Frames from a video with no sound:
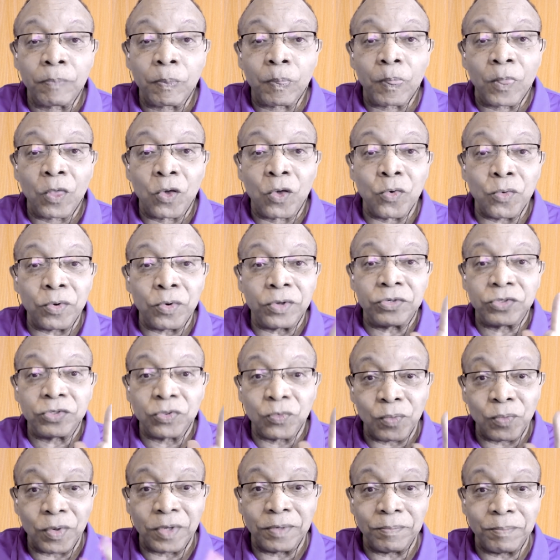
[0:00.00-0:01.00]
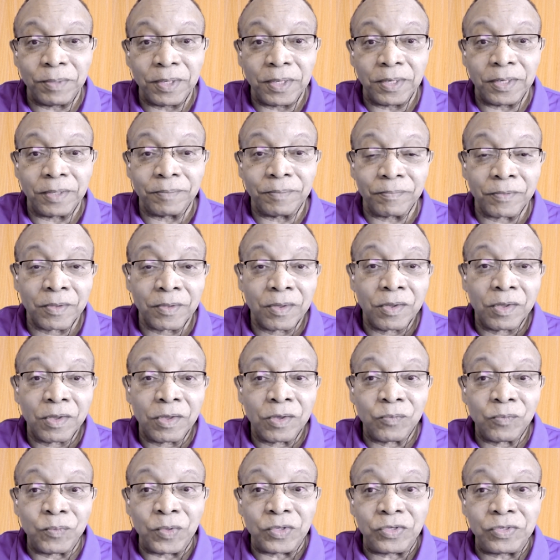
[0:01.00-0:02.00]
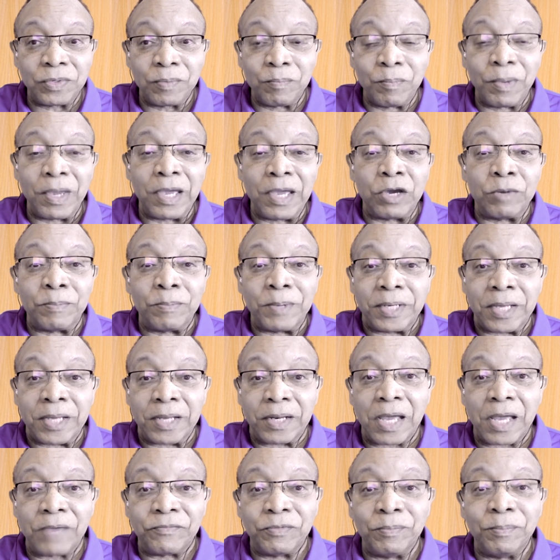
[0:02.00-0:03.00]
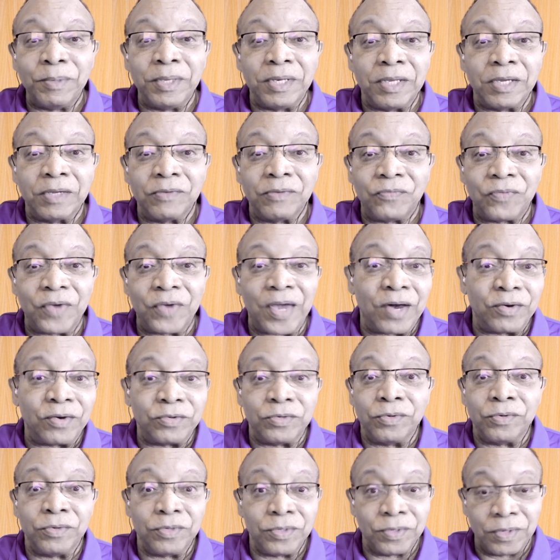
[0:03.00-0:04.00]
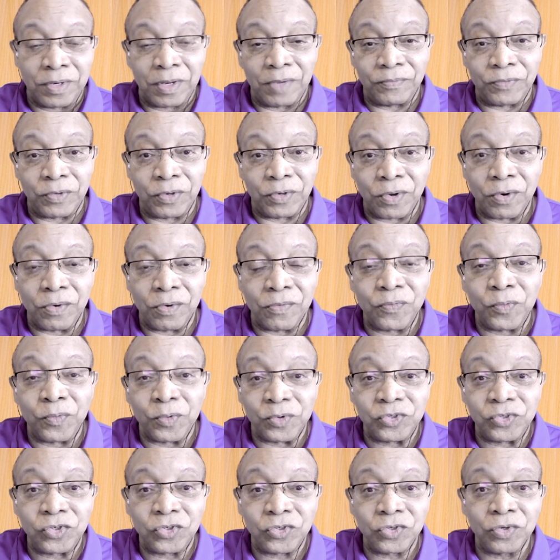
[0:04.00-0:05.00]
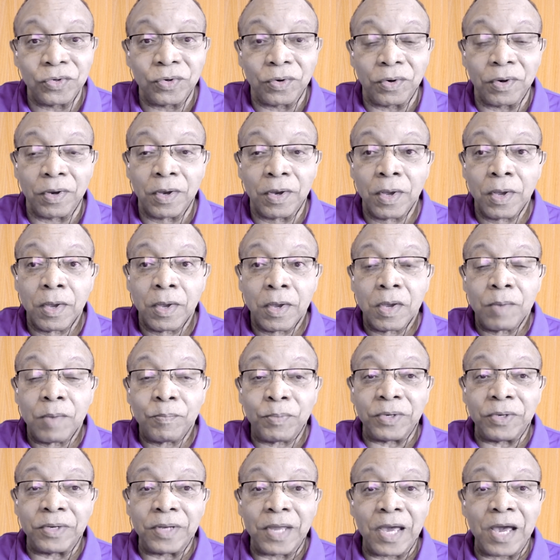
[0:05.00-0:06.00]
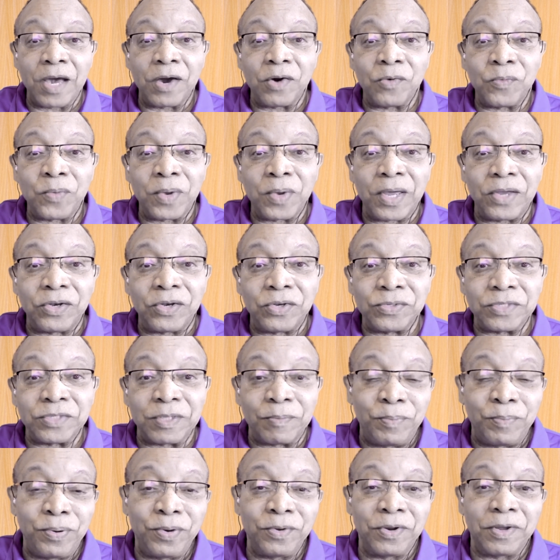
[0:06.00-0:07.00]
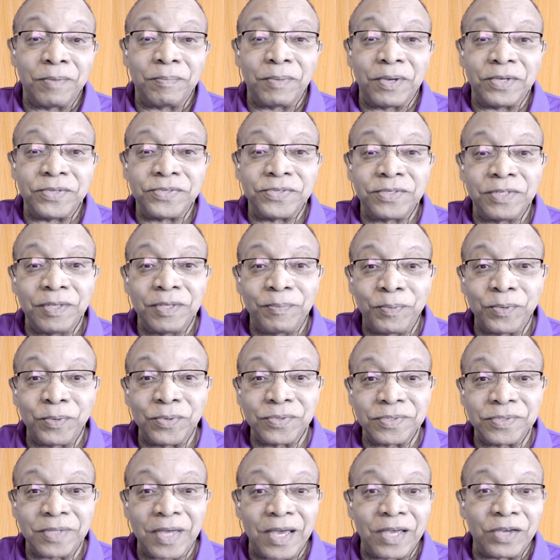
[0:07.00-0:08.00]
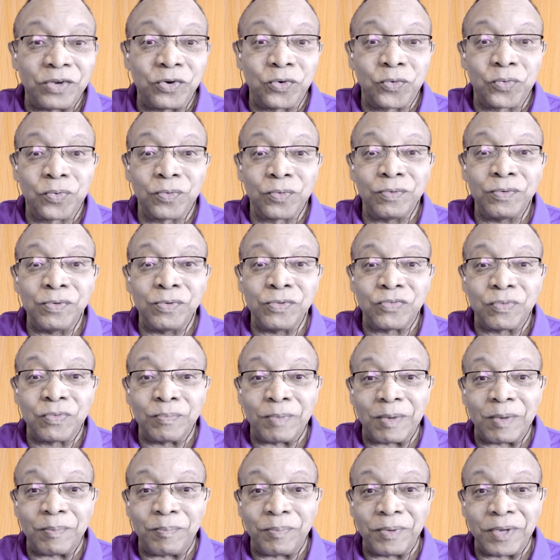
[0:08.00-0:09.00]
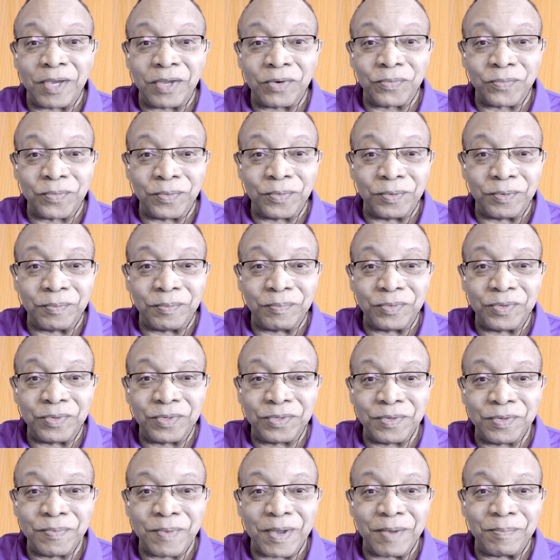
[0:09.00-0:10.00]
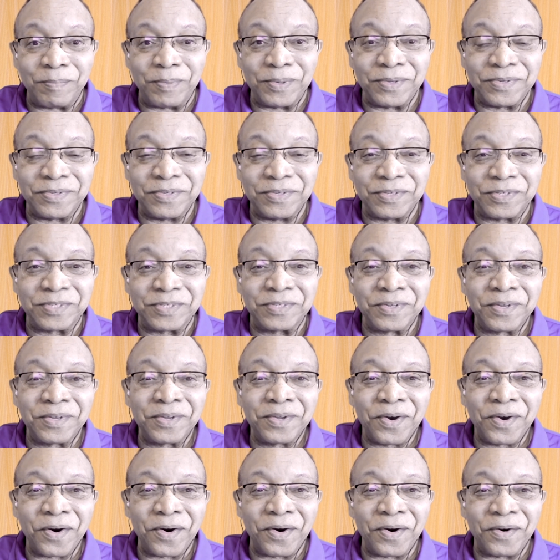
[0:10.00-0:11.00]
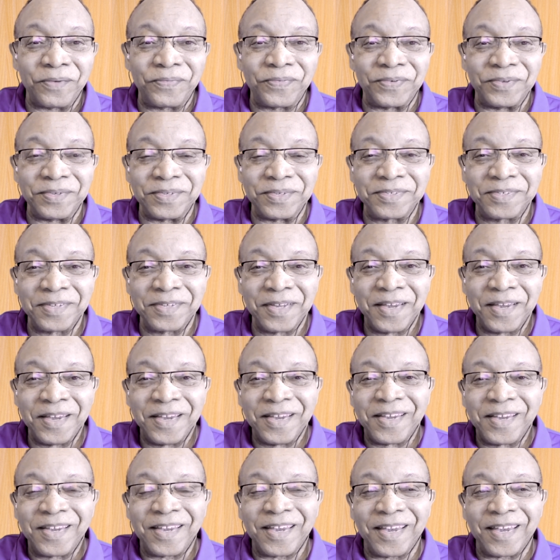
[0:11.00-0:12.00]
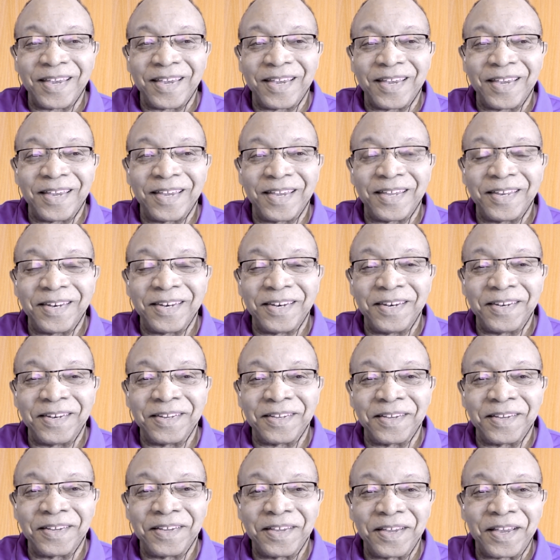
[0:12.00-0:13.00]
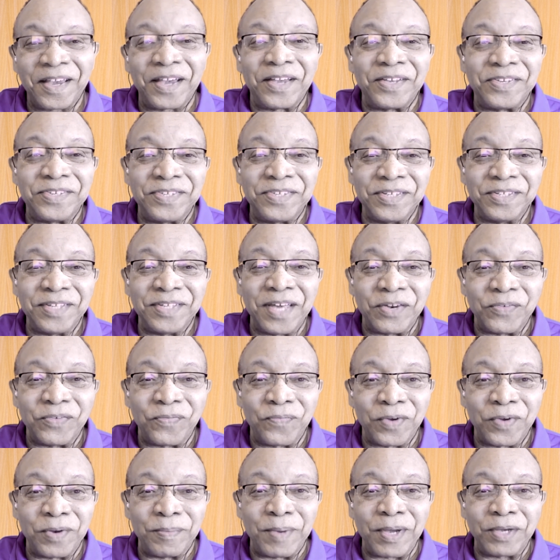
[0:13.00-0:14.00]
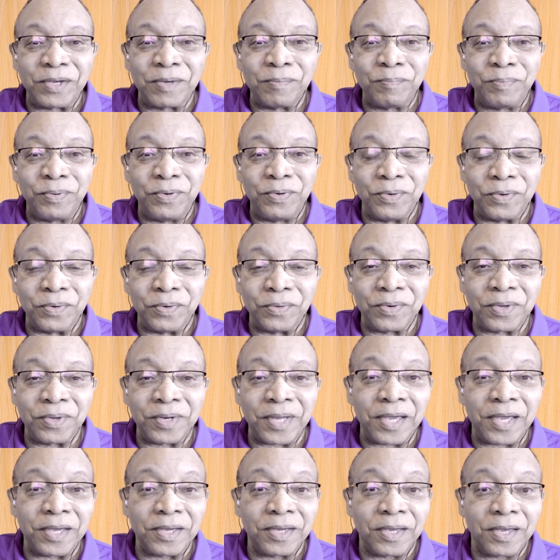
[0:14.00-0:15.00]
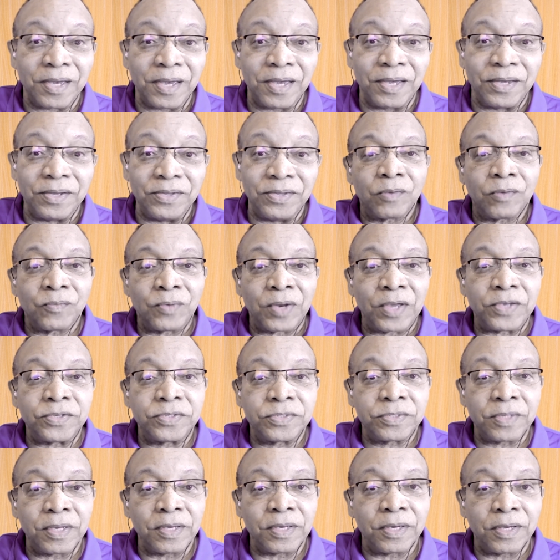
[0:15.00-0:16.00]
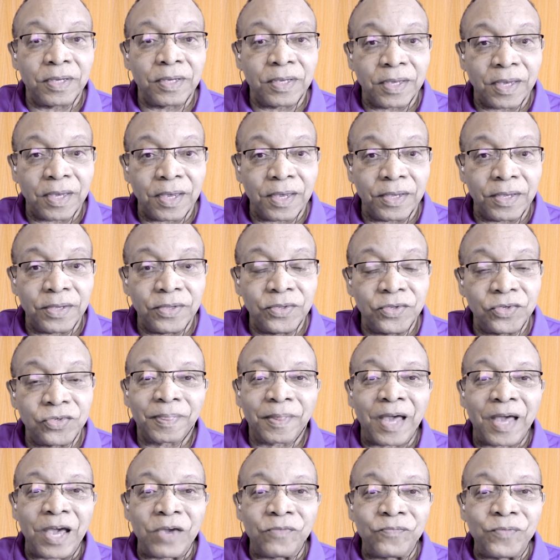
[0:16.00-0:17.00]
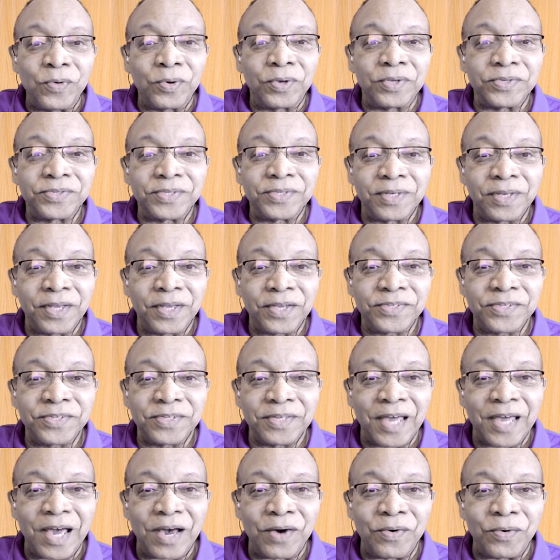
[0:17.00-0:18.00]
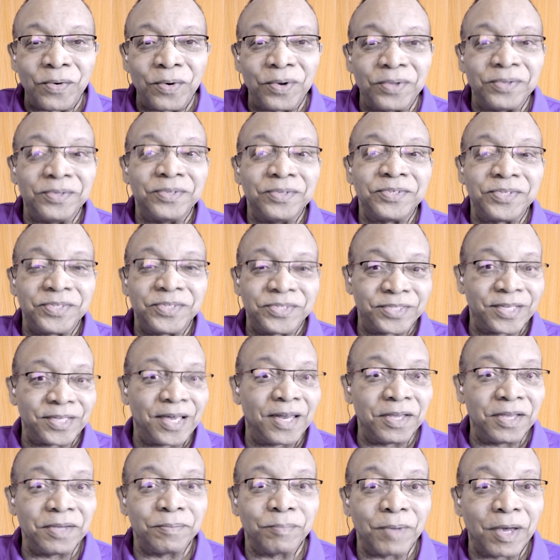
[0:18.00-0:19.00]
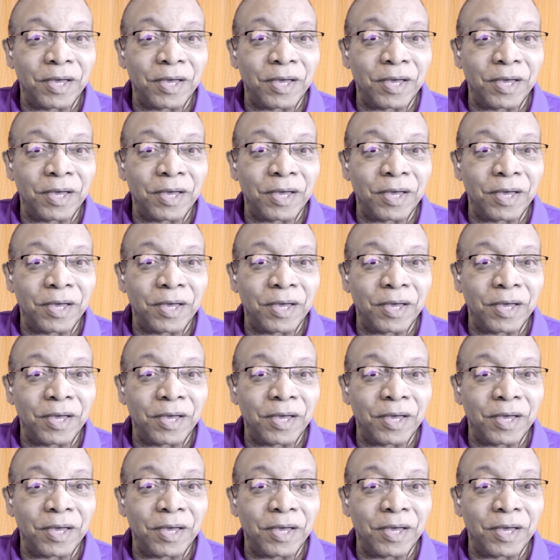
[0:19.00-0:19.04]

going to one meeting, which may or may not have immediate value. You never know for sure. But now what I do is I put on my slippers, I cruise from my bedroom to my business office, and I sit down in front of my computer and I engage. When I say engage, I focus less now on selling my